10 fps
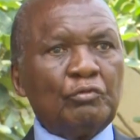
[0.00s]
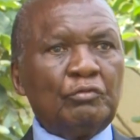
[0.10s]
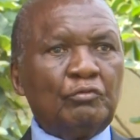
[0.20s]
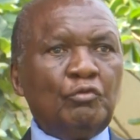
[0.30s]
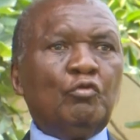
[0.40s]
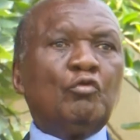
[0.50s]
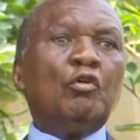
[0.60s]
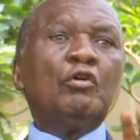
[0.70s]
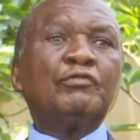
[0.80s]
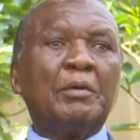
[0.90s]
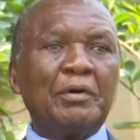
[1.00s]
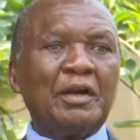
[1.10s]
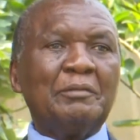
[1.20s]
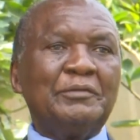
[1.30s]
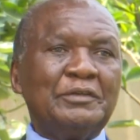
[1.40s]
rule over
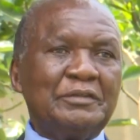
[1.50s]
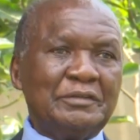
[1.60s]
parliament.